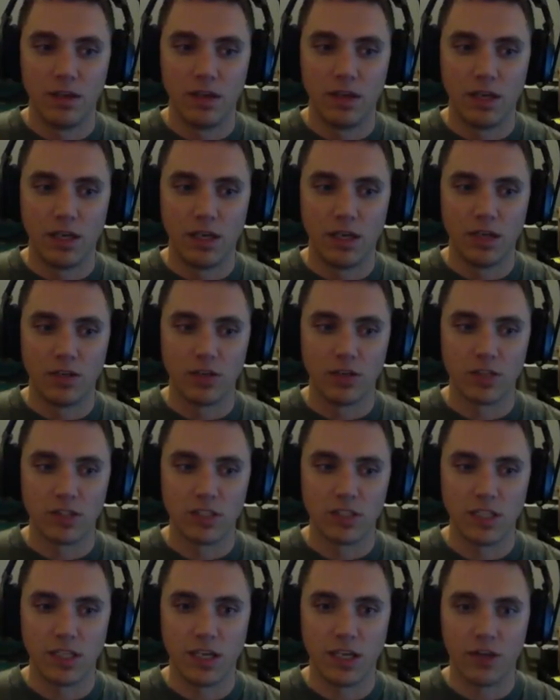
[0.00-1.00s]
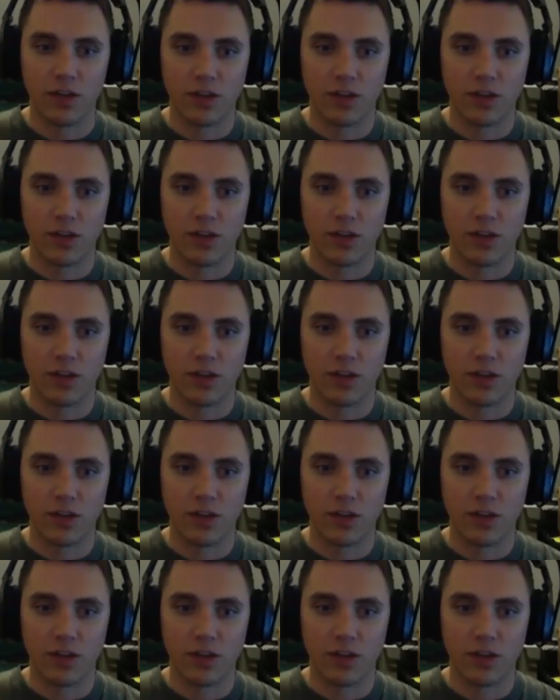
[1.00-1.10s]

And you can see the health